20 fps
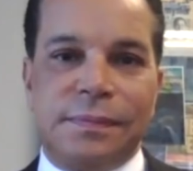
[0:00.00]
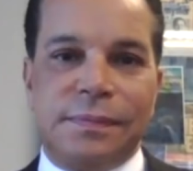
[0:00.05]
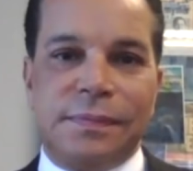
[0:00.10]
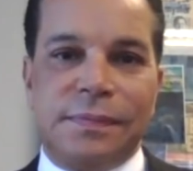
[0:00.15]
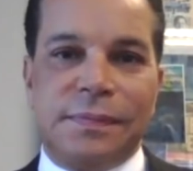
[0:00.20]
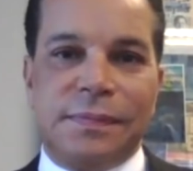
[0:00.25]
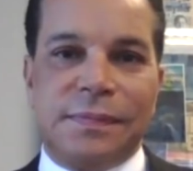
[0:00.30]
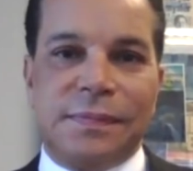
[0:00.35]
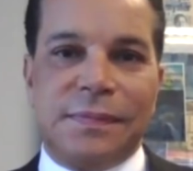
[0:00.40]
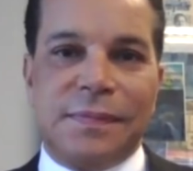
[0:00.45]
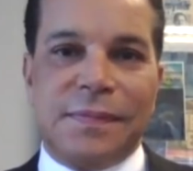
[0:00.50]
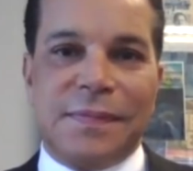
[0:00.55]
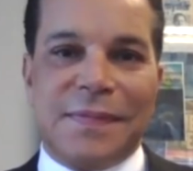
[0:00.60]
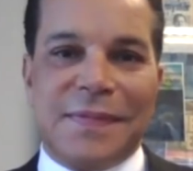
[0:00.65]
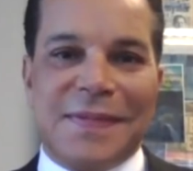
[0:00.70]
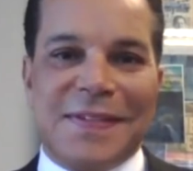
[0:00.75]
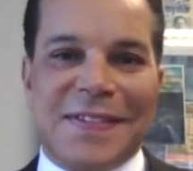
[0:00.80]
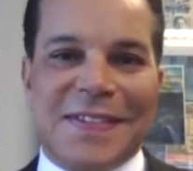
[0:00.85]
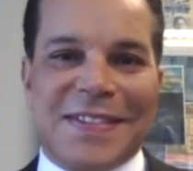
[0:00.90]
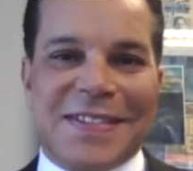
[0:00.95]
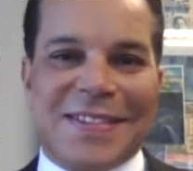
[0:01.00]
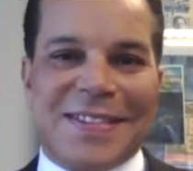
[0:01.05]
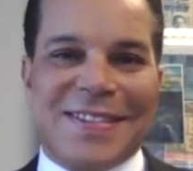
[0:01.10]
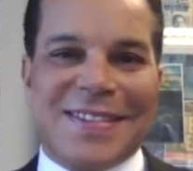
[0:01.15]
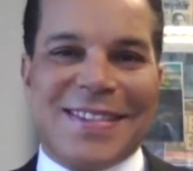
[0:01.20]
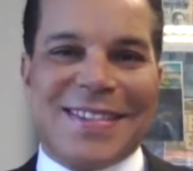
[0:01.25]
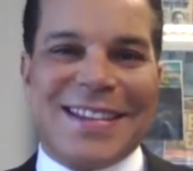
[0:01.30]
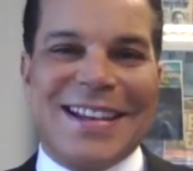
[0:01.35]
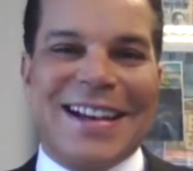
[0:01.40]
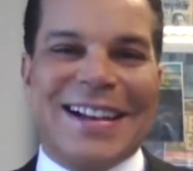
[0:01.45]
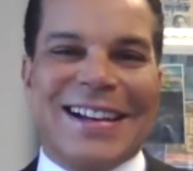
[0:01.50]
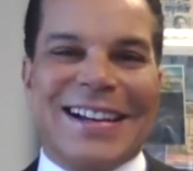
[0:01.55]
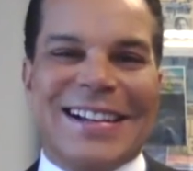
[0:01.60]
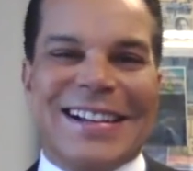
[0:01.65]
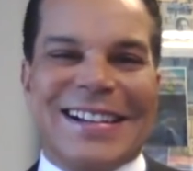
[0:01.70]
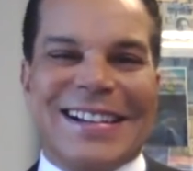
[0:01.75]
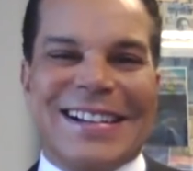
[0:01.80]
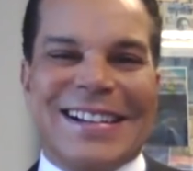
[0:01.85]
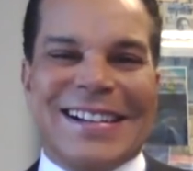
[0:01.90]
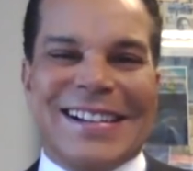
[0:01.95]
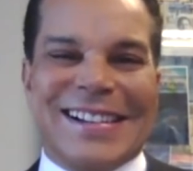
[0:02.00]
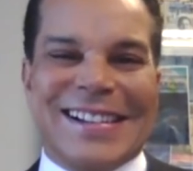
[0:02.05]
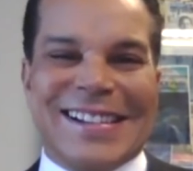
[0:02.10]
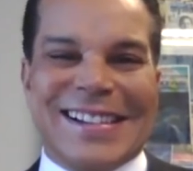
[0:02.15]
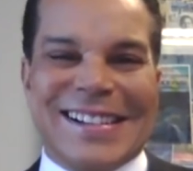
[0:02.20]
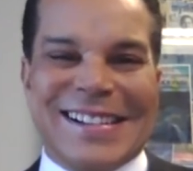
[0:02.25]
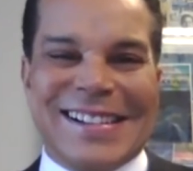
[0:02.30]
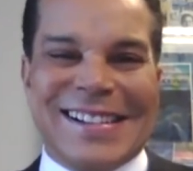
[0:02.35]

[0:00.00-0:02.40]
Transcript: The person shown says nothing.